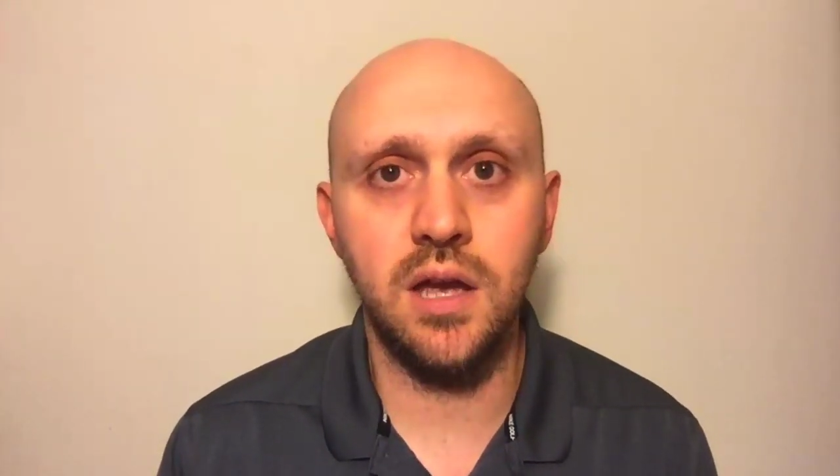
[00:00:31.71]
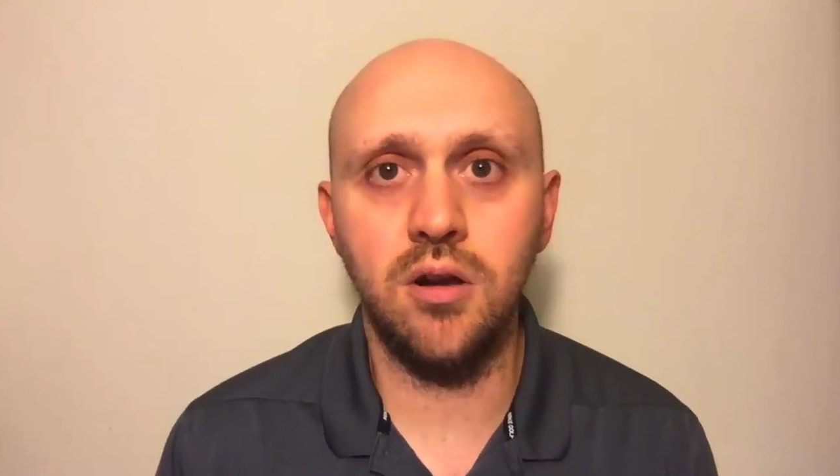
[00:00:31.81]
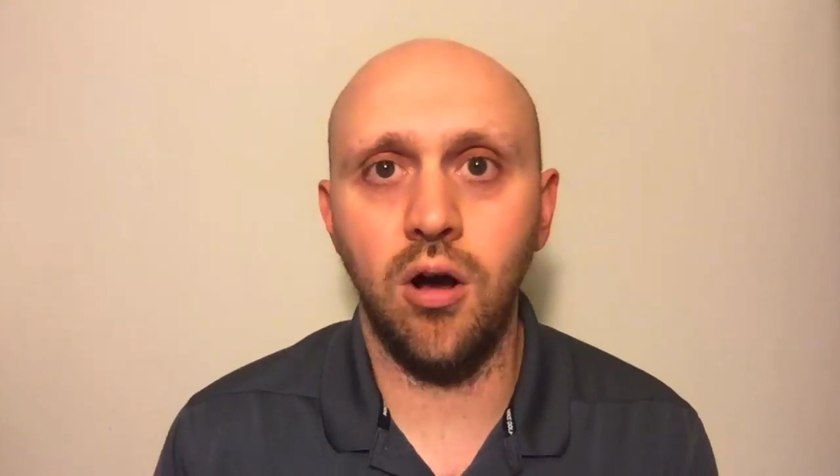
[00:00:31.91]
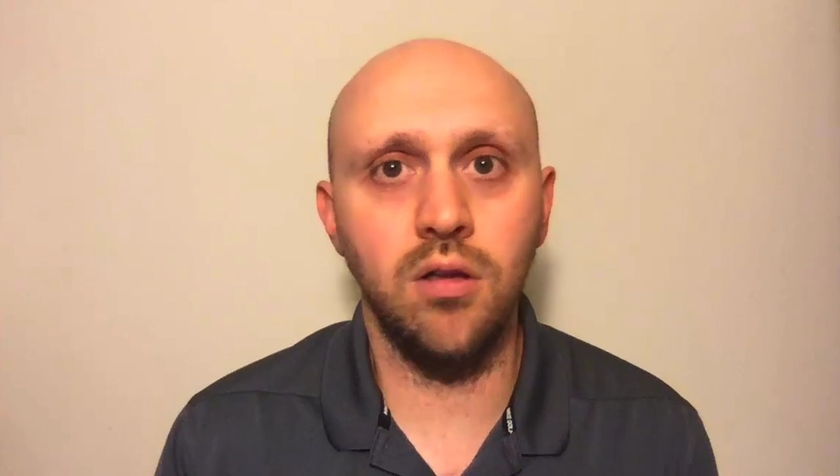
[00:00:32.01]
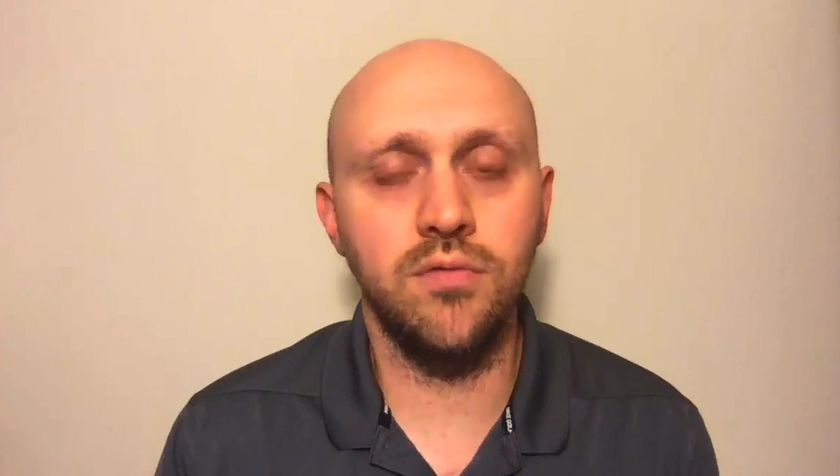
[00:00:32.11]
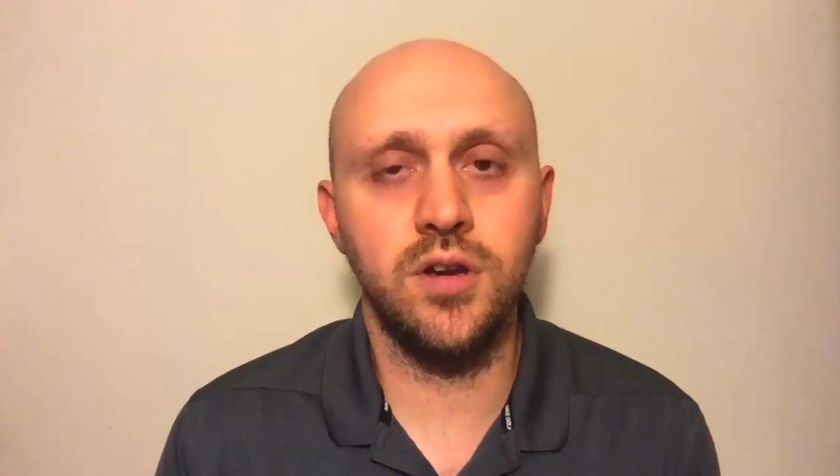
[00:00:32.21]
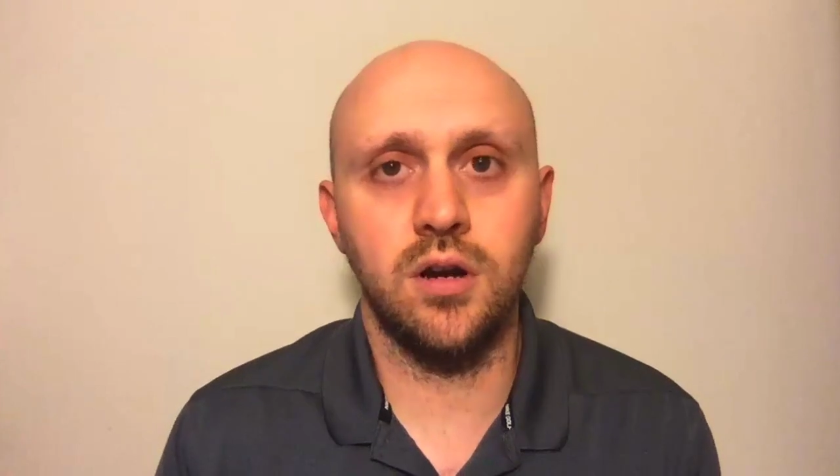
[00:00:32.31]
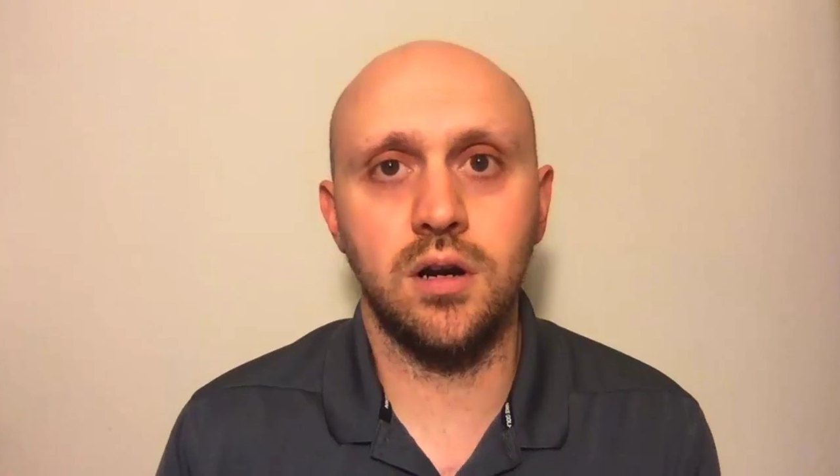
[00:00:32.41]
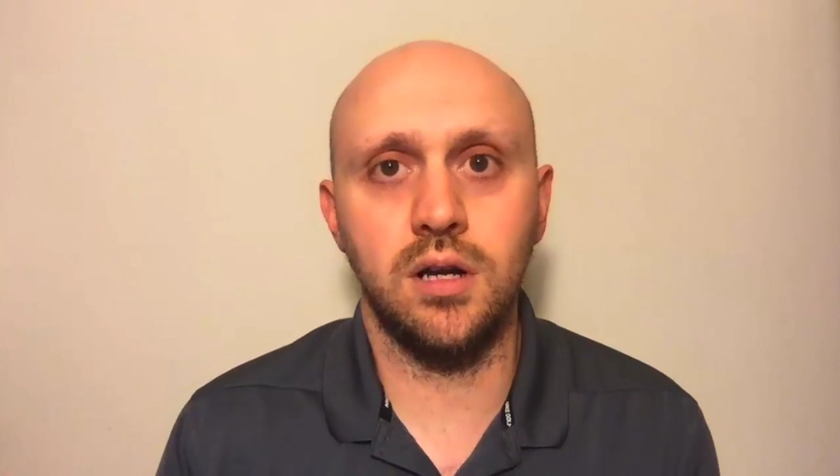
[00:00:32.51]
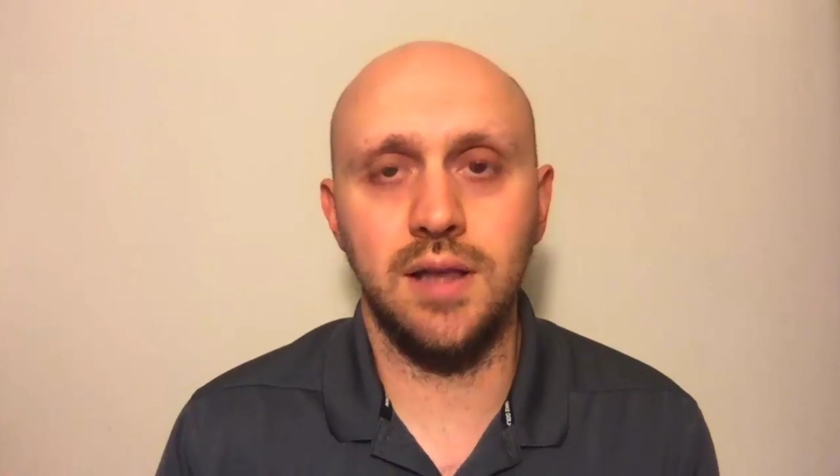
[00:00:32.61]
and all of
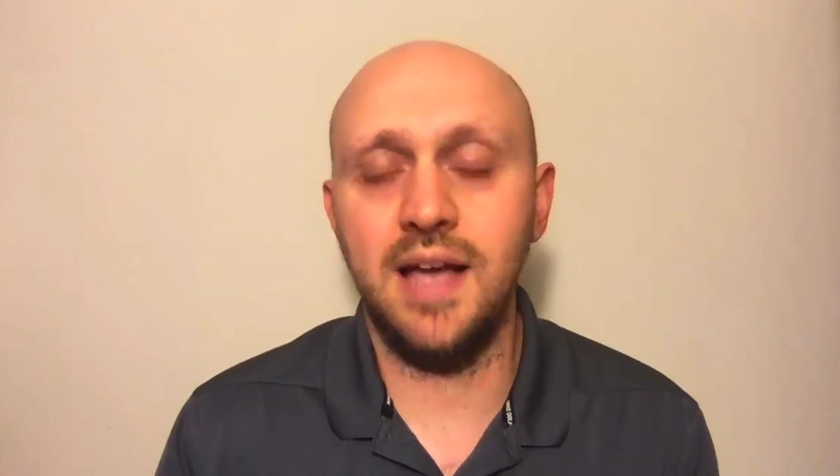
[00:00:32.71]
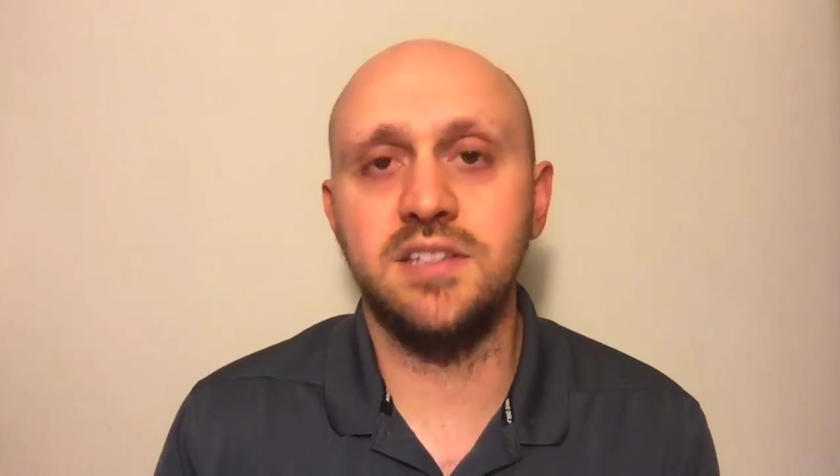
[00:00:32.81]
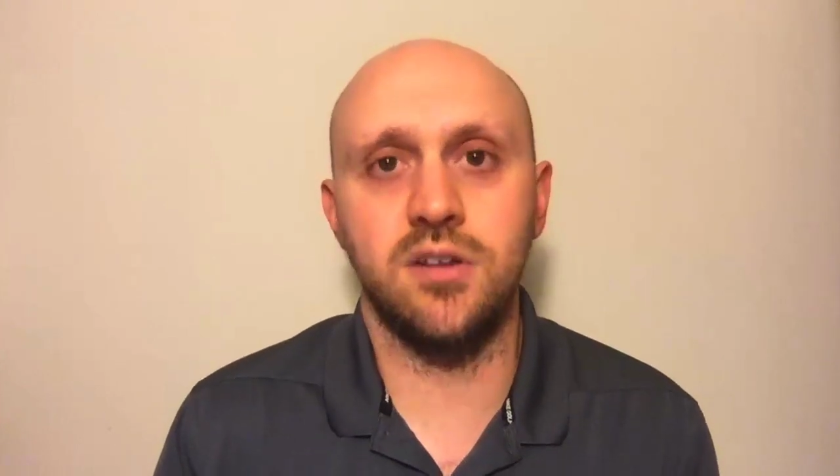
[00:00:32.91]
your class